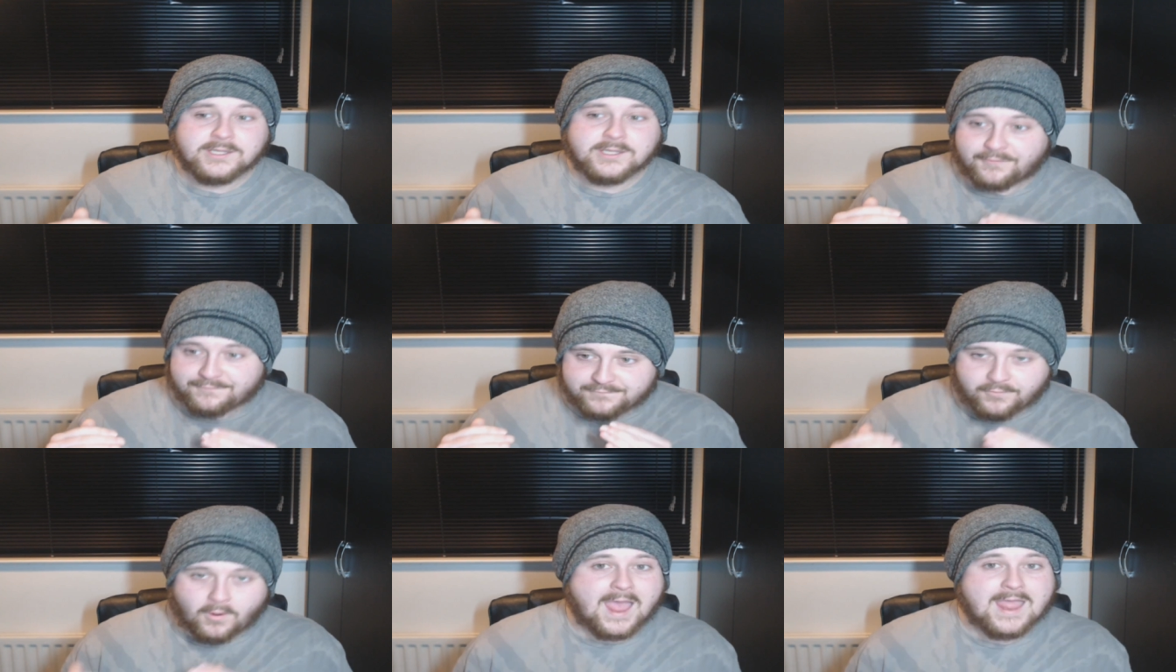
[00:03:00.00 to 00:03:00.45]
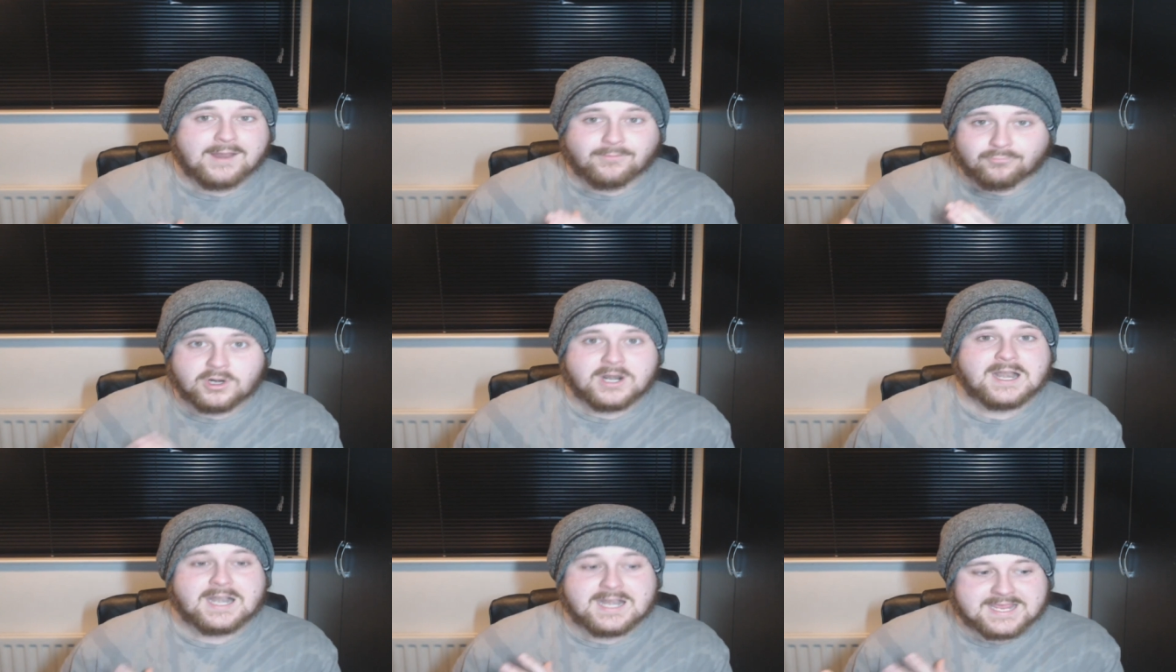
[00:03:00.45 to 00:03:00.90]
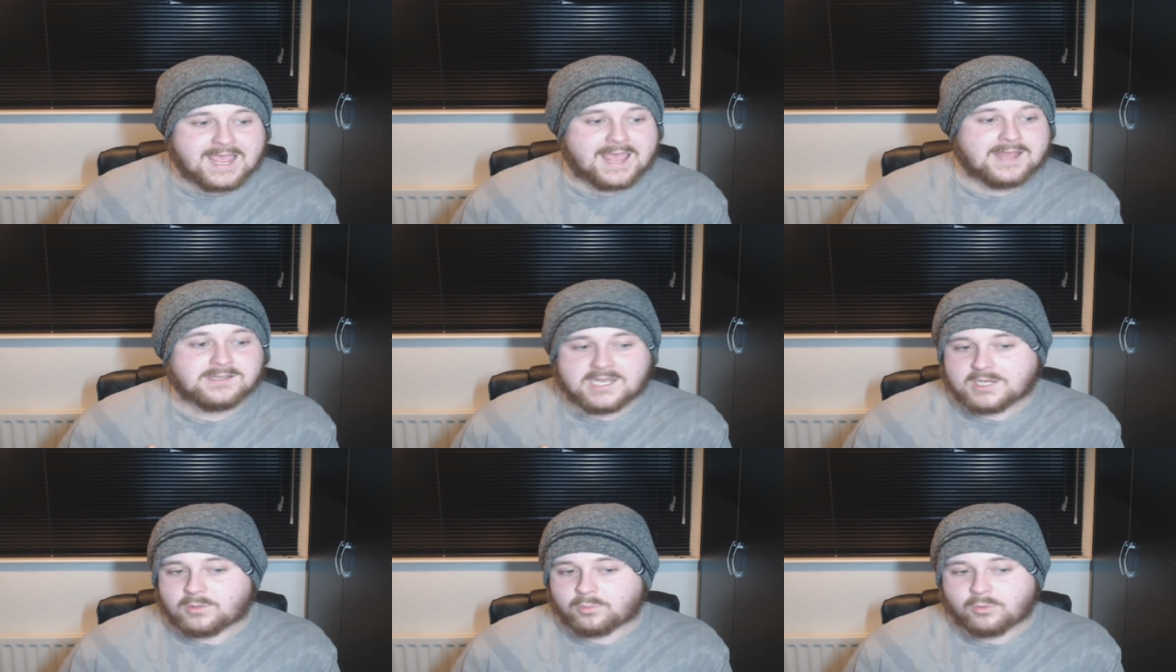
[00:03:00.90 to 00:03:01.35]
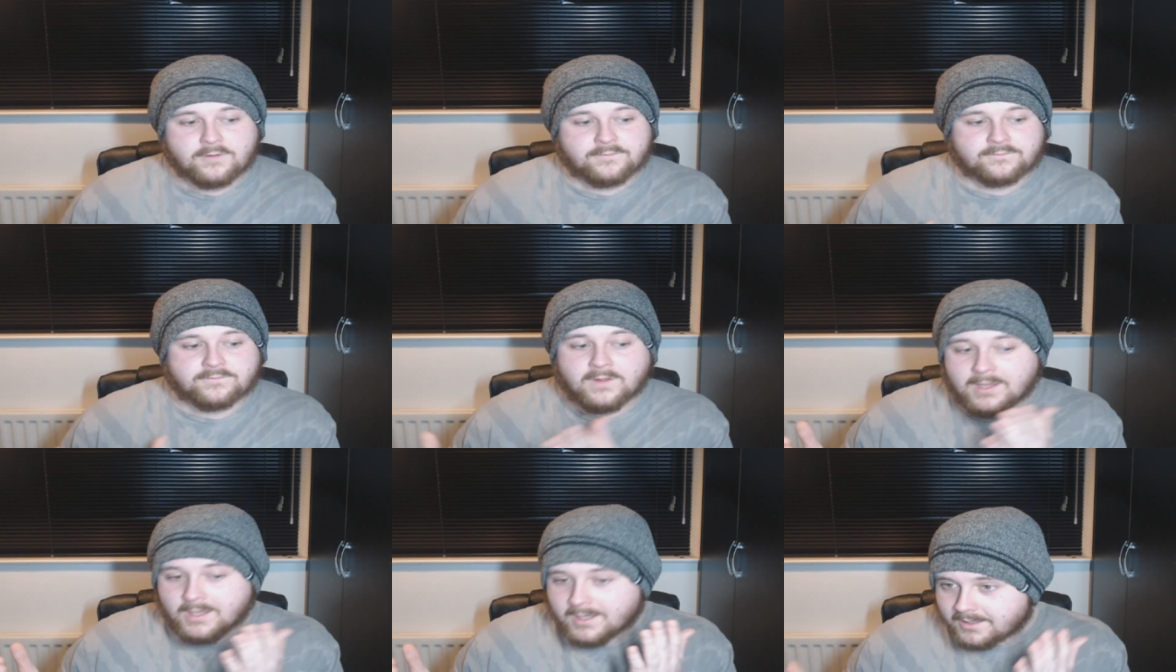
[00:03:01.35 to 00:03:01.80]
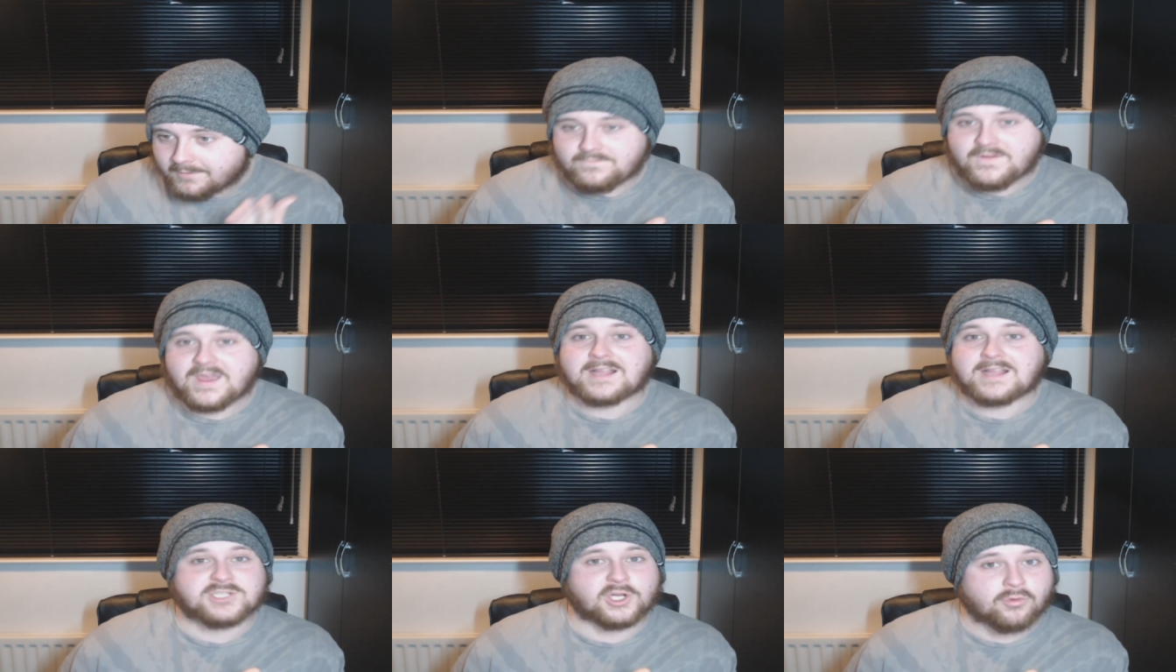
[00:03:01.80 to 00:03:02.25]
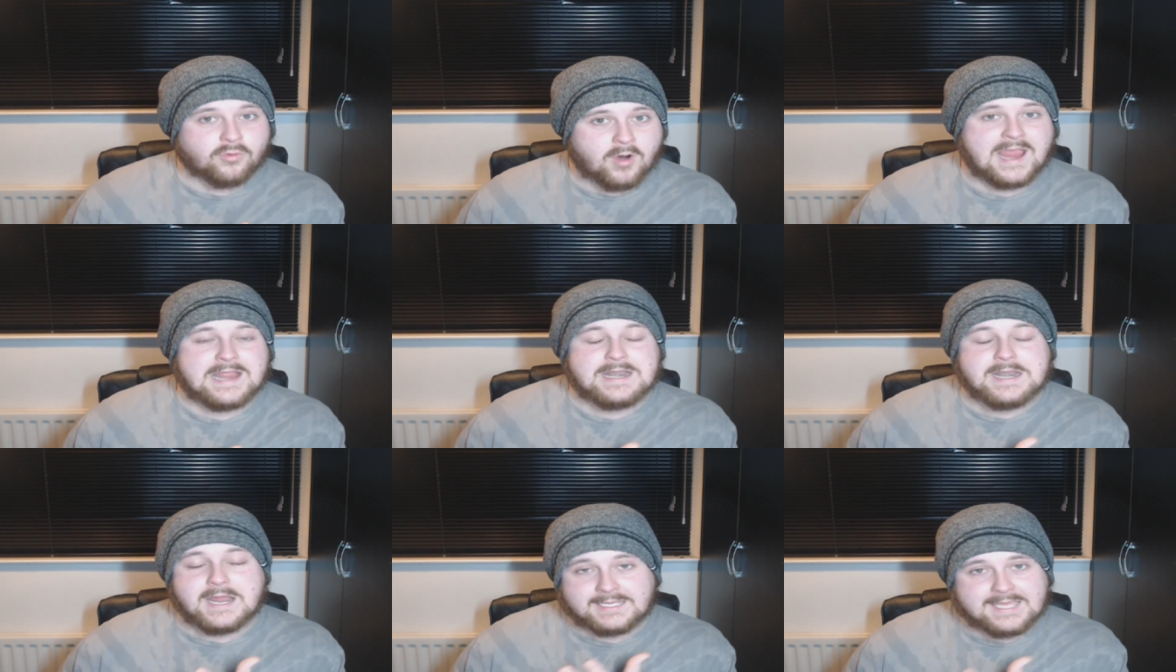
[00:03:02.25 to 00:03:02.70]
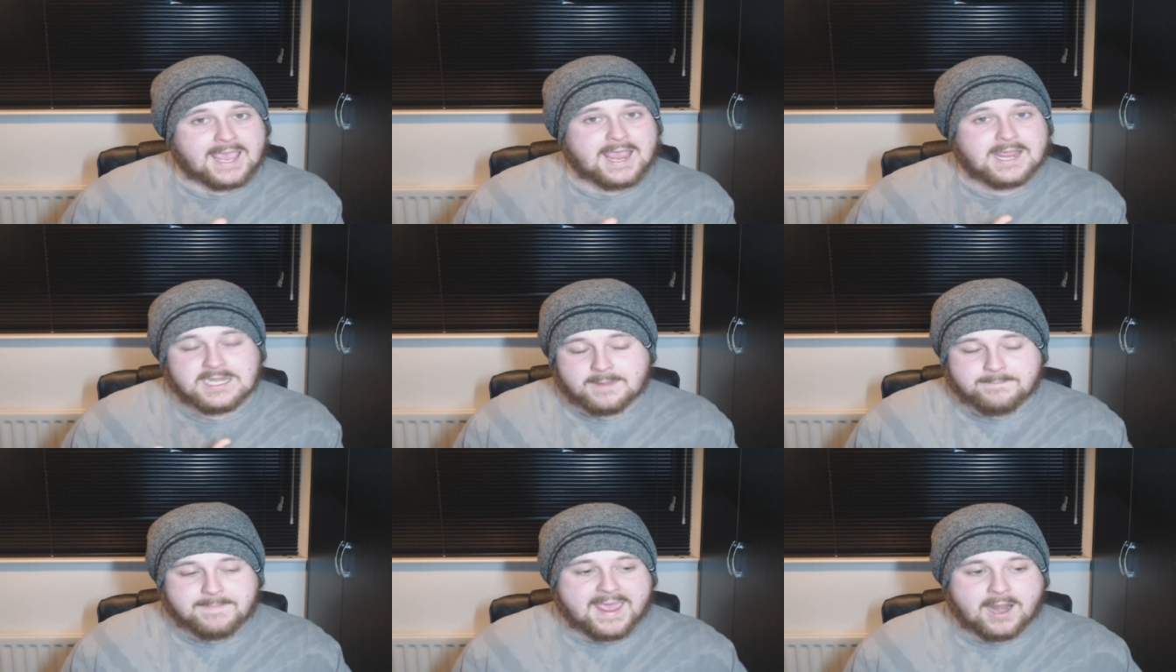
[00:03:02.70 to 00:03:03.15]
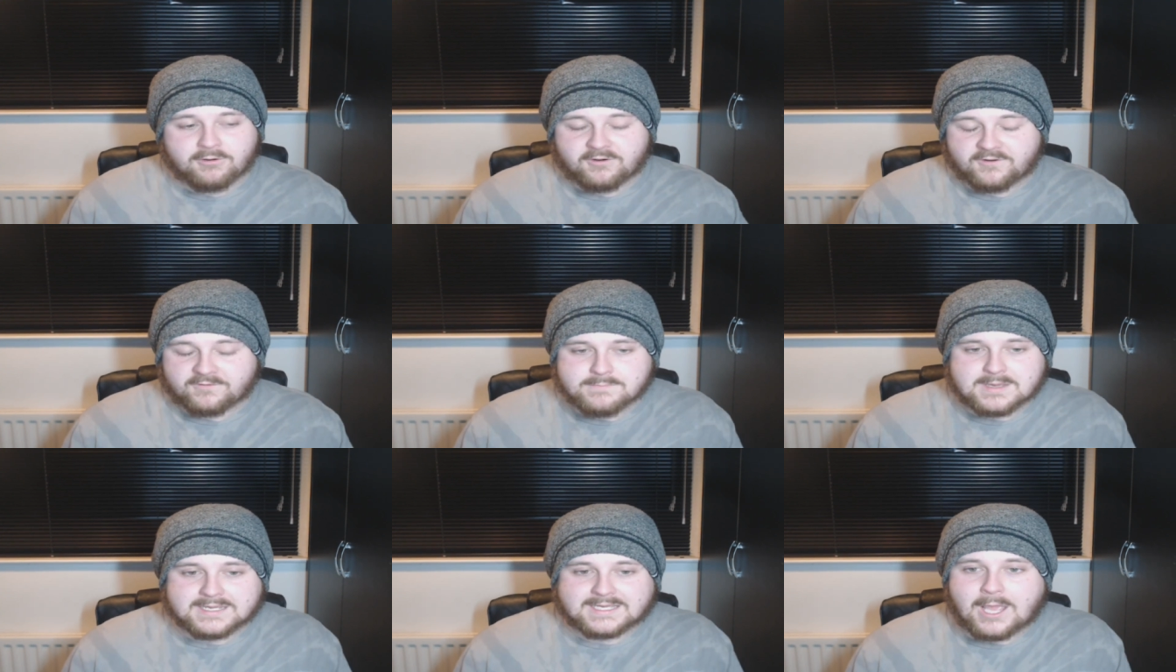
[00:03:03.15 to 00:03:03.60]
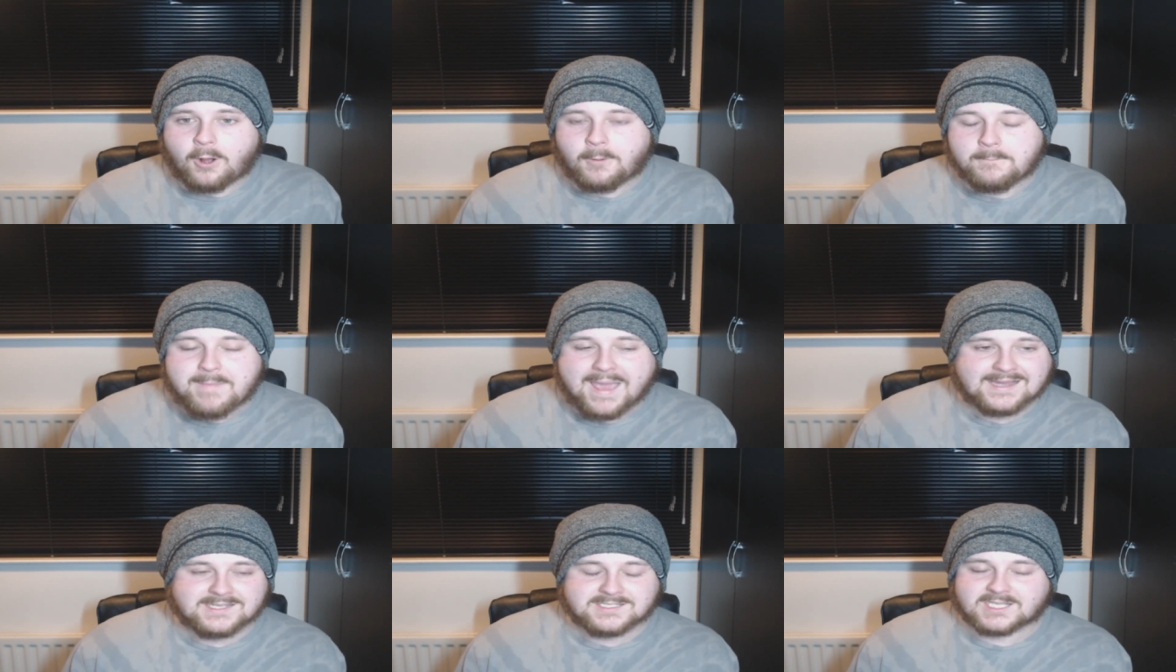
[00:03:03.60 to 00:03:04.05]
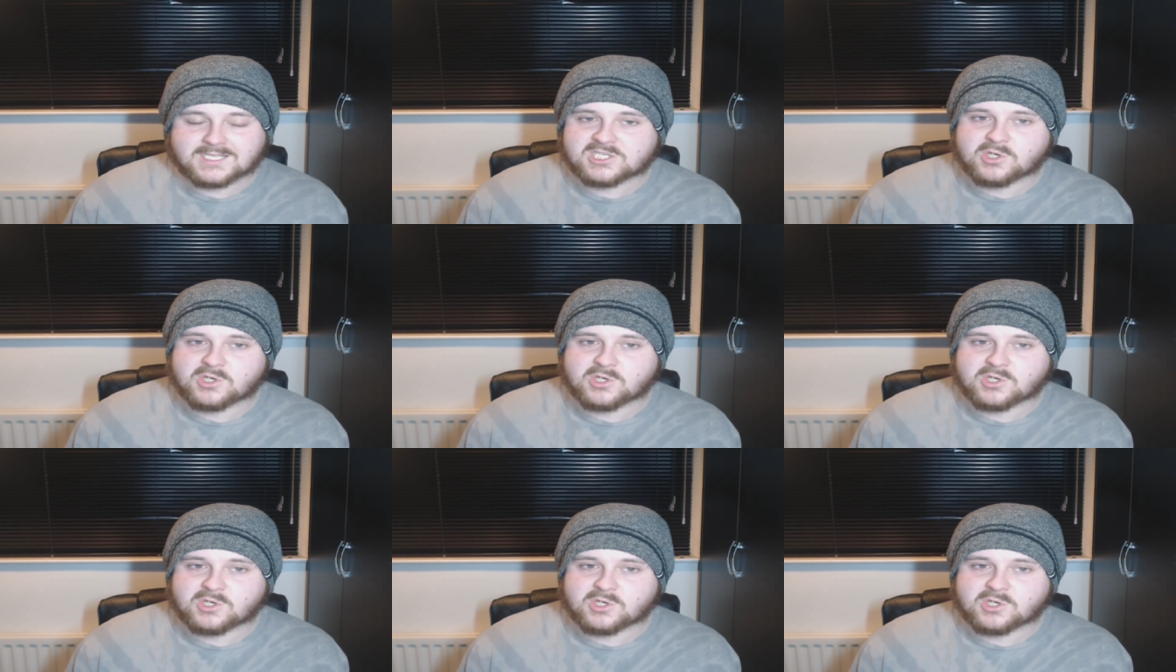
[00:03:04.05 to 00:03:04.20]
the fight really ended with Victor Reyna getting the better of Miguel Baeza.